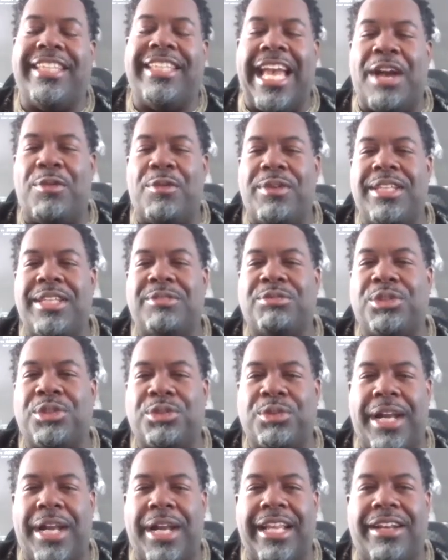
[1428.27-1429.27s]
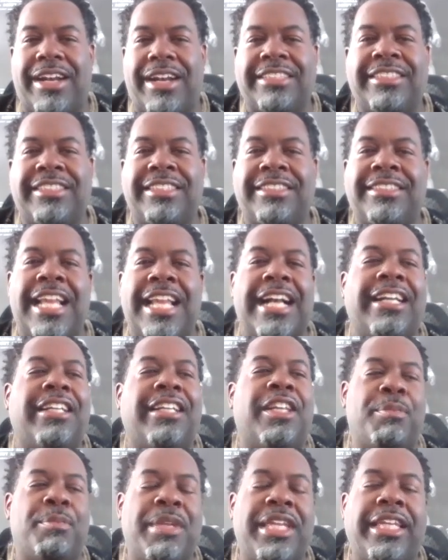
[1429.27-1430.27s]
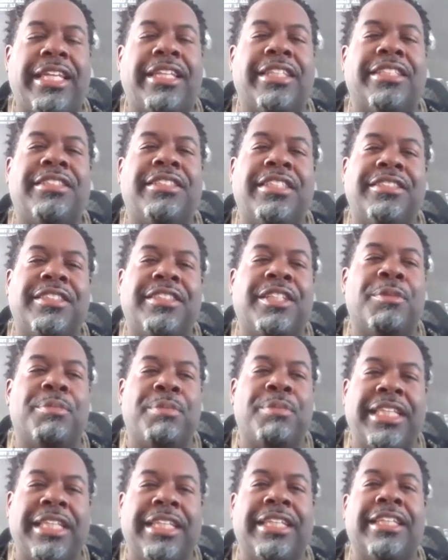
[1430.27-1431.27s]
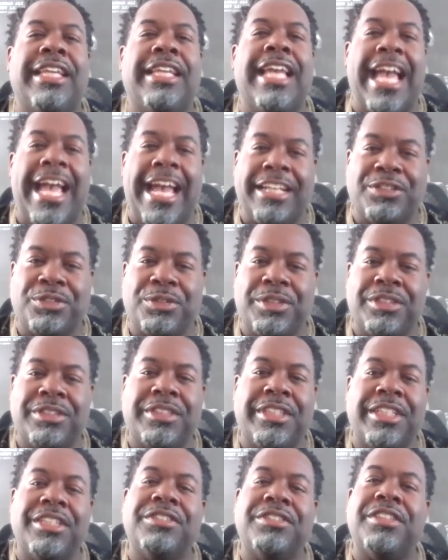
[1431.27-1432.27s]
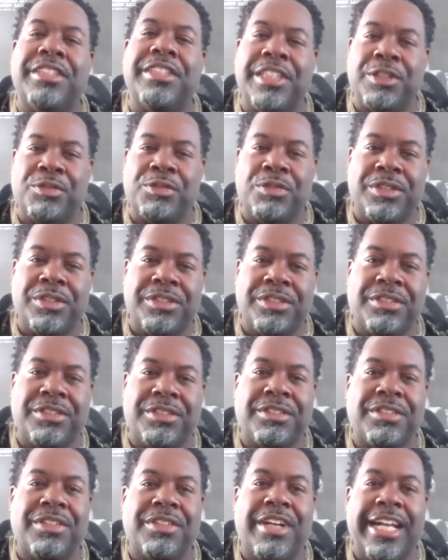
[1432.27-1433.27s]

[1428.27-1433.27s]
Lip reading: Cat Williams was right. Like, she's not a comedian, she's a comedic actress. There's a difference.